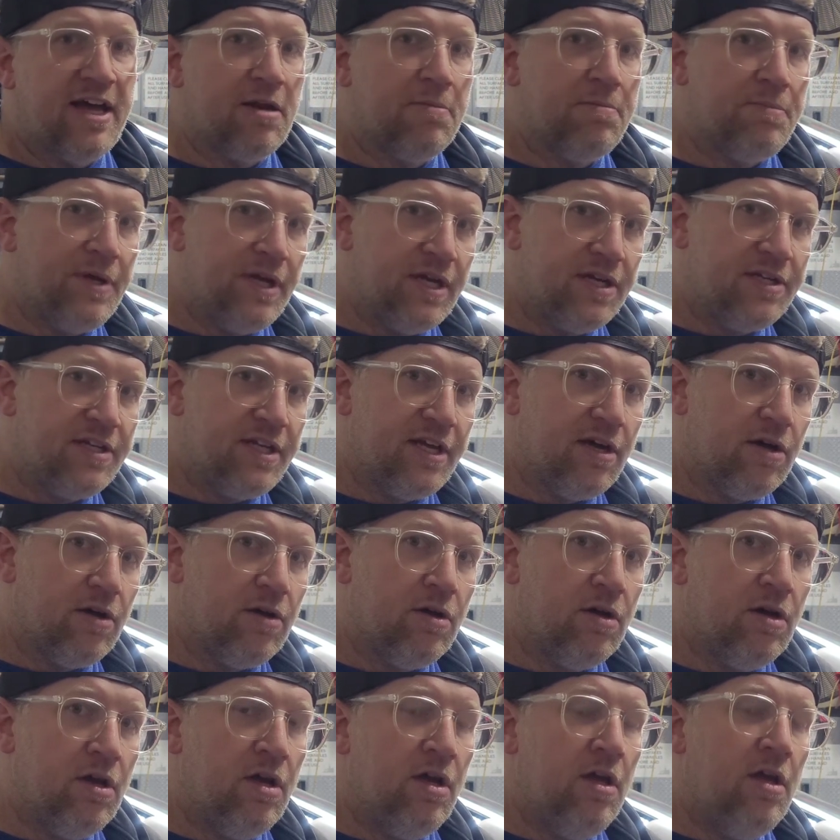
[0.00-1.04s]
a
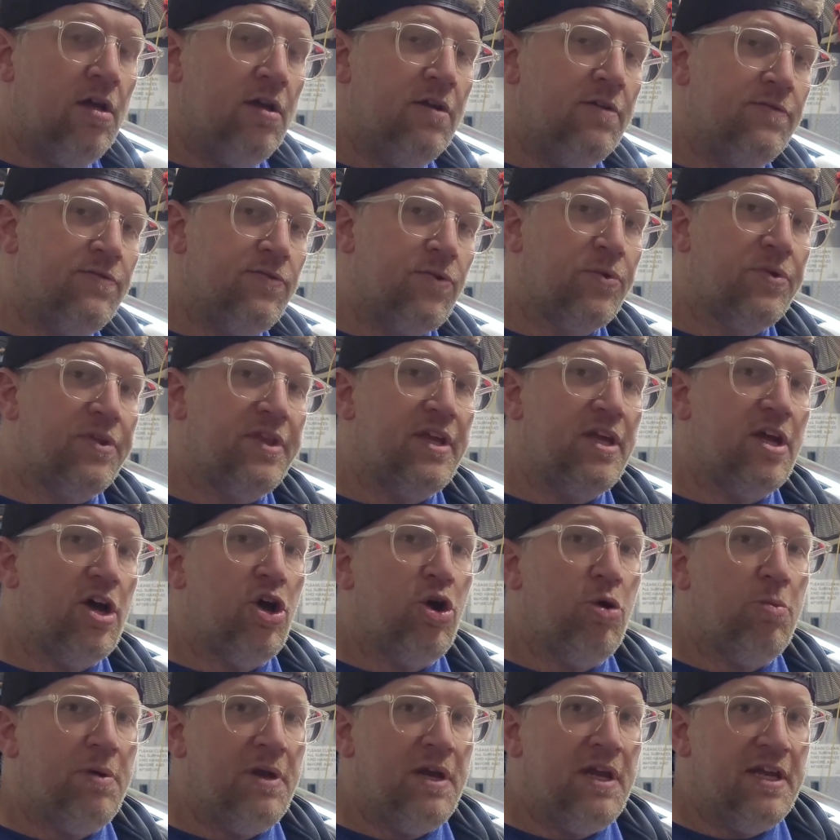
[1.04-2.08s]
pigtail for the
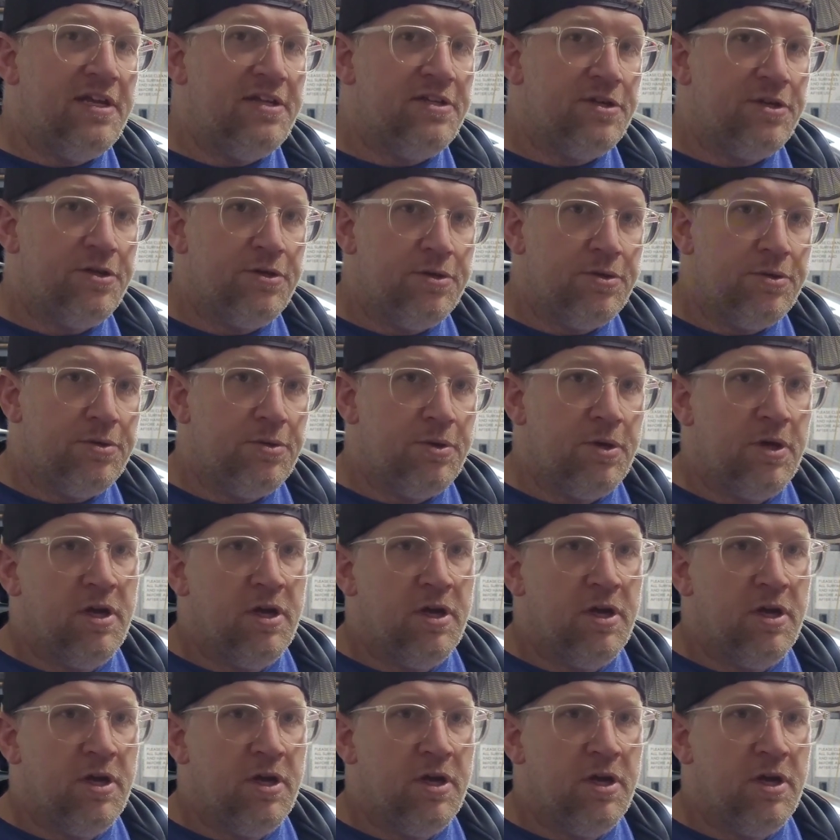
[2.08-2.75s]
OBD2.